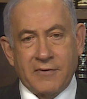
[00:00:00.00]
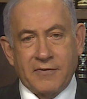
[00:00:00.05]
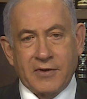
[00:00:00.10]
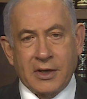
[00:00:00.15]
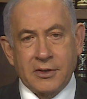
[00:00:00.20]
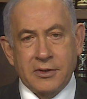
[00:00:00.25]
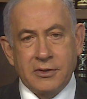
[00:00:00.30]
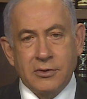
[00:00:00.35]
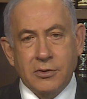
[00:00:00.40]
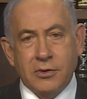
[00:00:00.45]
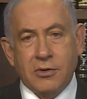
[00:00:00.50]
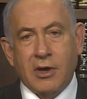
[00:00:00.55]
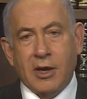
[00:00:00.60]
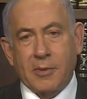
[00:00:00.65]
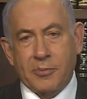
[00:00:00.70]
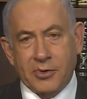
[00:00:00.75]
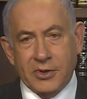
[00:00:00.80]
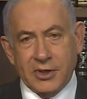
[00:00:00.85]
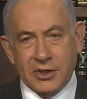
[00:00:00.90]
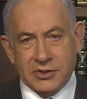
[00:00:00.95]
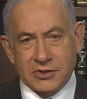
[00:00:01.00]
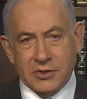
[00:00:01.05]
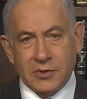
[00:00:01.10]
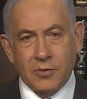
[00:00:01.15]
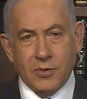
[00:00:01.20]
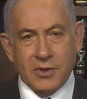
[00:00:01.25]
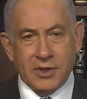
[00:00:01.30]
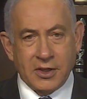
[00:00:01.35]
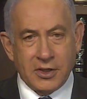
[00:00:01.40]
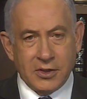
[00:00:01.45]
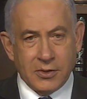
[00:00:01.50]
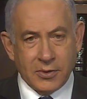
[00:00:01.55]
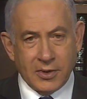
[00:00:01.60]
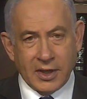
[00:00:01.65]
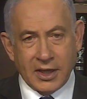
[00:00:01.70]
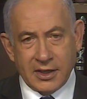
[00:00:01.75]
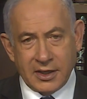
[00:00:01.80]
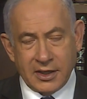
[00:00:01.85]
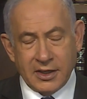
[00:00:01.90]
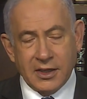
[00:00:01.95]
of our new cooperation with the
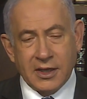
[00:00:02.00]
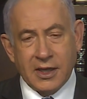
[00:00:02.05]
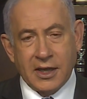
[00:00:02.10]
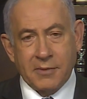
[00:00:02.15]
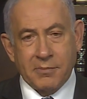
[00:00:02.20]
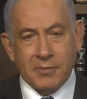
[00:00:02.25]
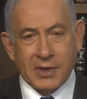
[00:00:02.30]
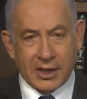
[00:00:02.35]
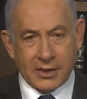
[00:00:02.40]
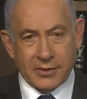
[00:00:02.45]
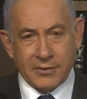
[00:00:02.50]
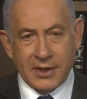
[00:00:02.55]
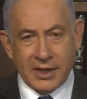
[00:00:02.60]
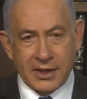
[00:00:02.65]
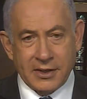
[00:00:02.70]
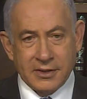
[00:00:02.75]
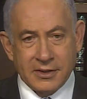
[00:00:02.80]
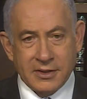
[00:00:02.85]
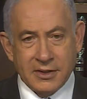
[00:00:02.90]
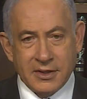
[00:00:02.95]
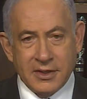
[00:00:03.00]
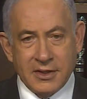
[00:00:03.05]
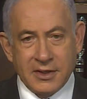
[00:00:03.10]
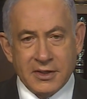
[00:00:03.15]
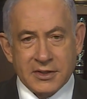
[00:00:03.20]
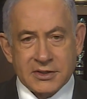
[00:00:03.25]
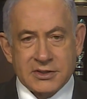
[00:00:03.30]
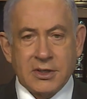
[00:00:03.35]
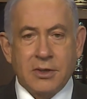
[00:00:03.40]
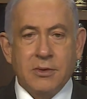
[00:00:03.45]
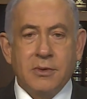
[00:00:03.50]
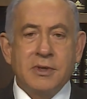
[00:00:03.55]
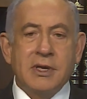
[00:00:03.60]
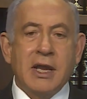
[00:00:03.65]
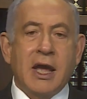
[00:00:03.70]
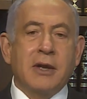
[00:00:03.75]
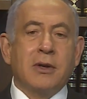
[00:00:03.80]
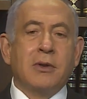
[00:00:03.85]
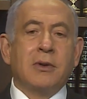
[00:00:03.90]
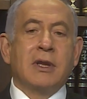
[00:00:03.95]
UAE and Bahrain. So
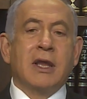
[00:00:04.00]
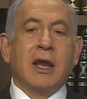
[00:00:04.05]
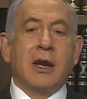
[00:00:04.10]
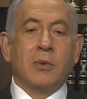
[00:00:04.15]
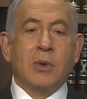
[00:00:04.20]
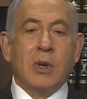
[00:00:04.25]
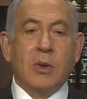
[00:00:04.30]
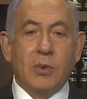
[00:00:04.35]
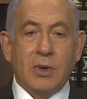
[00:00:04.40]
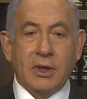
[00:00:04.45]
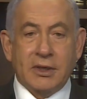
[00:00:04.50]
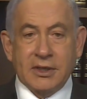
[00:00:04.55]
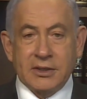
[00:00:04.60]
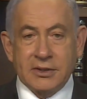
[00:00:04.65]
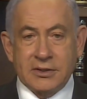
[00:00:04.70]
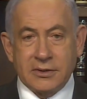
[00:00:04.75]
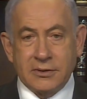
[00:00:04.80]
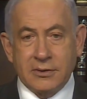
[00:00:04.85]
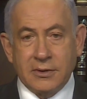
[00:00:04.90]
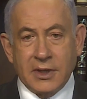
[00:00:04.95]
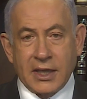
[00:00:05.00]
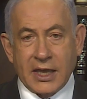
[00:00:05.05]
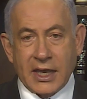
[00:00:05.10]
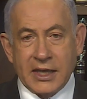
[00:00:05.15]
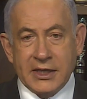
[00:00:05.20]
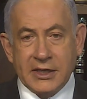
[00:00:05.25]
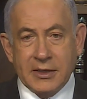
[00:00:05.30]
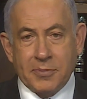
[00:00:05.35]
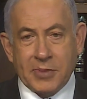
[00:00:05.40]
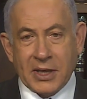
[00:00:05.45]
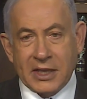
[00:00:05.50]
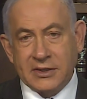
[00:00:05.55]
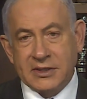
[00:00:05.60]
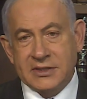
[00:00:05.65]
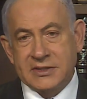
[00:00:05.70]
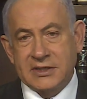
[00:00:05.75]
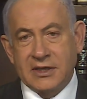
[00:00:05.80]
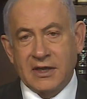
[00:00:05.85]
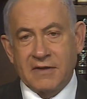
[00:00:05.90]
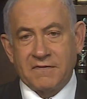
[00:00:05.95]
not only are we working to end
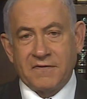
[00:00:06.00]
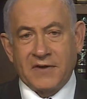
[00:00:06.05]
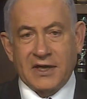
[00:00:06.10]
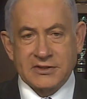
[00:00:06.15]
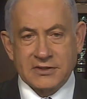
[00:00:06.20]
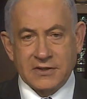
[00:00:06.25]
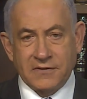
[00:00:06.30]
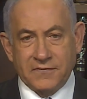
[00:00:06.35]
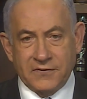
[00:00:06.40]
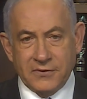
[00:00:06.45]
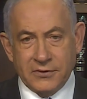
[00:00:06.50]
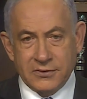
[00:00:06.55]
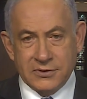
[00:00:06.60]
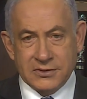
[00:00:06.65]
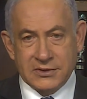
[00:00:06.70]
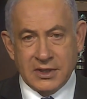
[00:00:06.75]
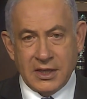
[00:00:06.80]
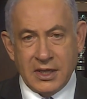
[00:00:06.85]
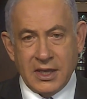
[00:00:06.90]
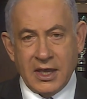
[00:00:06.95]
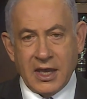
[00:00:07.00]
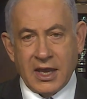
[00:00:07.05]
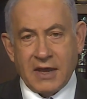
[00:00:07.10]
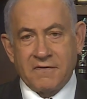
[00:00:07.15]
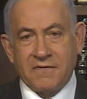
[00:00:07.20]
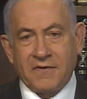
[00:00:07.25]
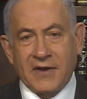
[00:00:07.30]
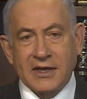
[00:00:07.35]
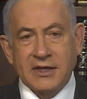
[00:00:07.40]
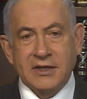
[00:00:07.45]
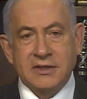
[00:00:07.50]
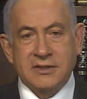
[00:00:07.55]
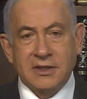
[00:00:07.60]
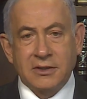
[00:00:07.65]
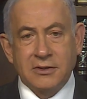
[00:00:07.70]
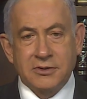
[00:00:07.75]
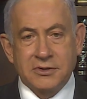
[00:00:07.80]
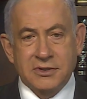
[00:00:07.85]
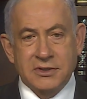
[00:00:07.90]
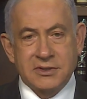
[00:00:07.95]
dependency on fossil fuels and finding
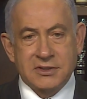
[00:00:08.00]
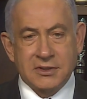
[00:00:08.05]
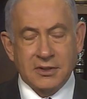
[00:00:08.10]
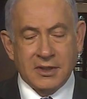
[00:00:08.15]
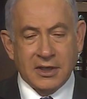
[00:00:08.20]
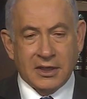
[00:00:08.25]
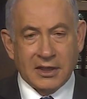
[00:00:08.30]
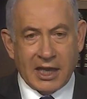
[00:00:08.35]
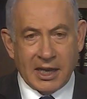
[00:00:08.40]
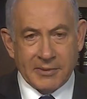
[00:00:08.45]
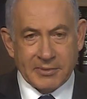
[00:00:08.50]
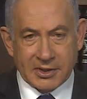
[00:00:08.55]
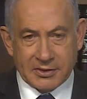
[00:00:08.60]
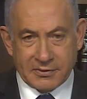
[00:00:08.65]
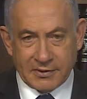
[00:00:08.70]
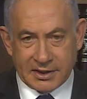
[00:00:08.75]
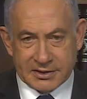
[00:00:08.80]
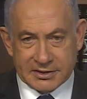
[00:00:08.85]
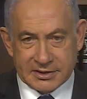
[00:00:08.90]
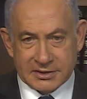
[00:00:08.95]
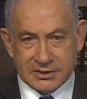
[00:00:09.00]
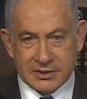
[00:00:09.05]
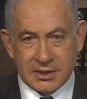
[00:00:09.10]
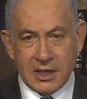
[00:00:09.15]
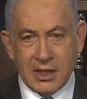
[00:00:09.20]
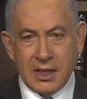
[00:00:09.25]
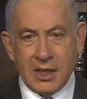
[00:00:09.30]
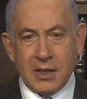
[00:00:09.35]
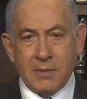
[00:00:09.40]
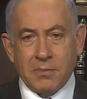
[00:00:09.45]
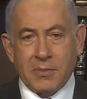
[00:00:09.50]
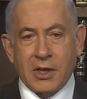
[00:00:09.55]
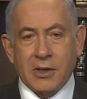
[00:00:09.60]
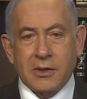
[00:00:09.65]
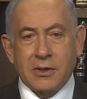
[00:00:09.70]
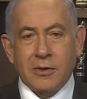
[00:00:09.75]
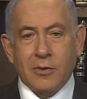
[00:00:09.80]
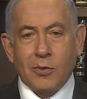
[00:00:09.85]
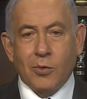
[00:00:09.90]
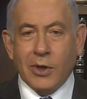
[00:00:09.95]
solutions to the climate crisis, but
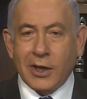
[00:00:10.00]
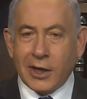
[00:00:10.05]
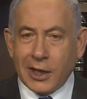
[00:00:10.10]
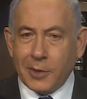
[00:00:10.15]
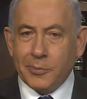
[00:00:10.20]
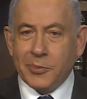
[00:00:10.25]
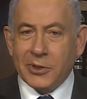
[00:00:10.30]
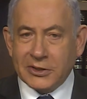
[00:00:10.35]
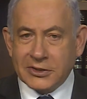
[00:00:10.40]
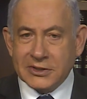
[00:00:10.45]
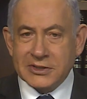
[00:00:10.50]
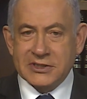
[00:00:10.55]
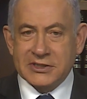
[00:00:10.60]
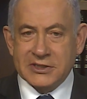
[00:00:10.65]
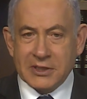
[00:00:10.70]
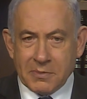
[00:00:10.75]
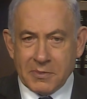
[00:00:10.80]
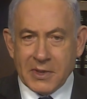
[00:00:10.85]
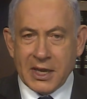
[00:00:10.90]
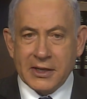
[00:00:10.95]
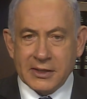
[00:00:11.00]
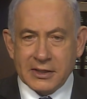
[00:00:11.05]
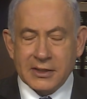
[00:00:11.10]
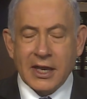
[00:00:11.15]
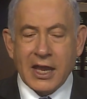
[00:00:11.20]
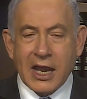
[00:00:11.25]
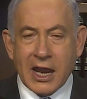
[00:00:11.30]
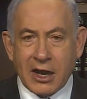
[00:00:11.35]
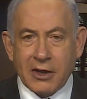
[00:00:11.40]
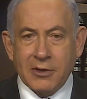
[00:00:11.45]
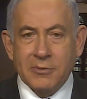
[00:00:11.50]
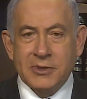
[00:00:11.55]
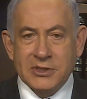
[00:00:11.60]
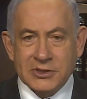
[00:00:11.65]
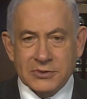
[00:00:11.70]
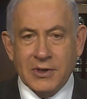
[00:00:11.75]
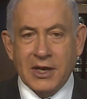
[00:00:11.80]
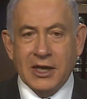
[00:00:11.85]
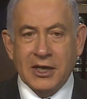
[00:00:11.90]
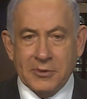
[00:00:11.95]
we're helping to cement
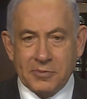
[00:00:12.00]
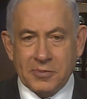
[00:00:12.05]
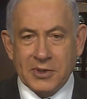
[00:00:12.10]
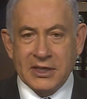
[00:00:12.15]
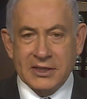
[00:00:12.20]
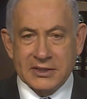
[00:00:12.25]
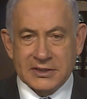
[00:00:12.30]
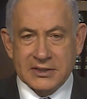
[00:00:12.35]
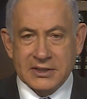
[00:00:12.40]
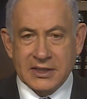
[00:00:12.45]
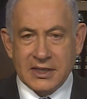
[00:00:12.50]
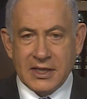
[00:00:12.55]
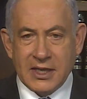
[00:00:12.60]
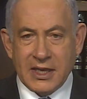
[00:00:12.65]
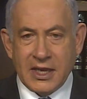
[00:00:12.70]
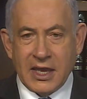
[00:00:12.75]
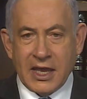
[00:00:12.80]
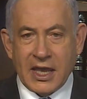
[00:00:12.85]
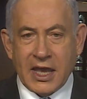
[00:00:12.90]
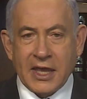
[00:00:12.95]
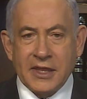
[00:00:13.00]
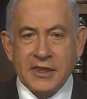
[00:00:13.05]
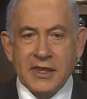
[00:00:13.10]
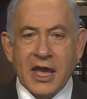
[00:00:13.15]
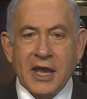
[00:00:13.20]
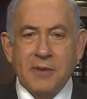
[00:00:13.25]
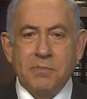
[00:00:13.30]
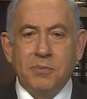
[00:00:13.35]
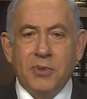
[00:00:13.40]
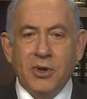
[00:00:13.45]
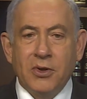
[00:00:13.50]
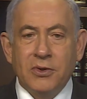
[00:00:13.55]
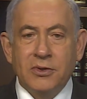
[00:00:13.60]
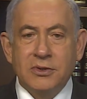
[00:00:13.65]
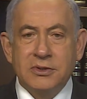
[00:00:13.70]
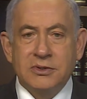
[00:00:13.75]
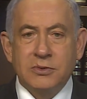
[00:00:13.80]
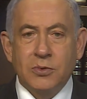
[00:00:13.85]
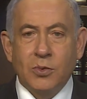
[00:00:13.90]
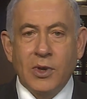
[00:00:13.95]
Arab-Israeli peace. And that
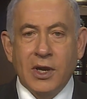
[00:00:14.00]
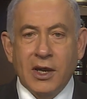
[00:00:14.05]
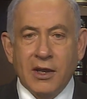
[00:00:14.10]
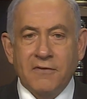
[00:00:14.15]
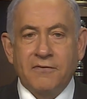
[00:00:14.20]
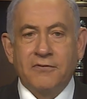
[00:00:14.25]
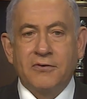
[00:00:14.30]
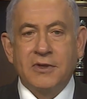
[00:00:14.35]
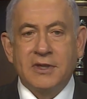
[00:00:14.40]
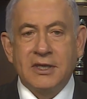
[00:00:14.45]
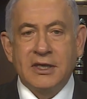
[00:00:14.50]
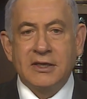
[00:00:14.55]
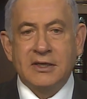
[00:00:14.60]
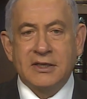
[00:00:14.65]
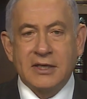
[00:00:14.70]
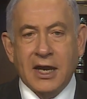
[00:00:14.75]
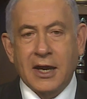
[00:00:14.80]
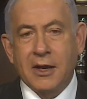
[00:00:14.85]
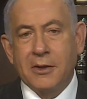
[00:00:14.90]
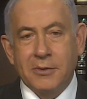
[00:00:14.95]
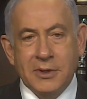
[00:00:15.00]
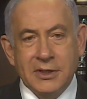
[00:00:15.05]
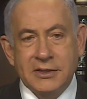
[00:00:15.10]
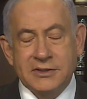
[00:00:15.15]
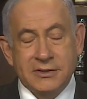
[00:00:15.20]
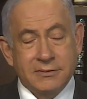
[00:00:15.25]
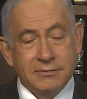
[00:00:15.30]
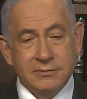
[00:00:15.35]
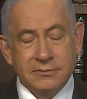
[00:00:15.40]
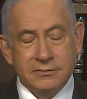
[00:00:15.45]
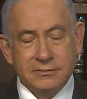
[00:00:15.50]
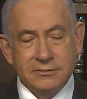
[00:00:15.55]
bodes well for the entire region,